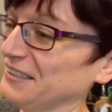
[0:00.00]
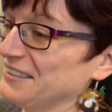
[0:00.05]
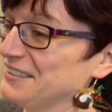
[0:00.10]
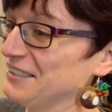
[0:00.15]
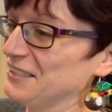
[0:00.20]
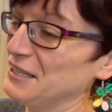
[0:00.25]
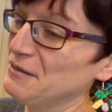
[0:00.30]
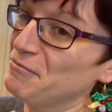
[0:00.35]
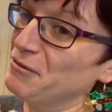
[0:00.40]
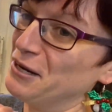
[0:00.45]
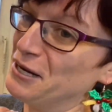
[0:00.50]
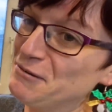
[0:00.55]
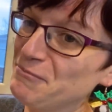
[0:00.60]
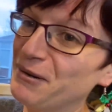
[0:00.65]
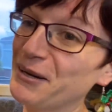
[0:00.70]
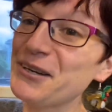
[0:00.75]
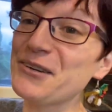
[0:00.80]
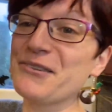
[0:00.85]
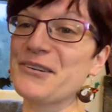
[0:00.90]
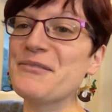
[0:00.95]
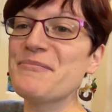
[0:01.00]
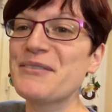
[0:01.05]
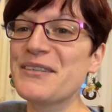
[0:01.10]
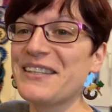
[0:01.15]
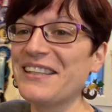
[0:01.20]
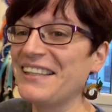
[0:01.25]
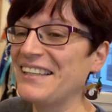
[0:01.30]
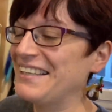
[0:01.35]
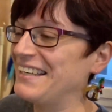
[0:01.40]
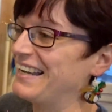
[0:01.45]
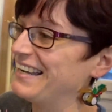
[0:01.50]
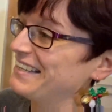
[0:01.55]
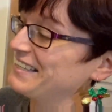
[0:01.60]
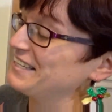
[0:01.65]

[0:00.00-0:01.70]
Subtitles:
so they're put in one group so they can argue.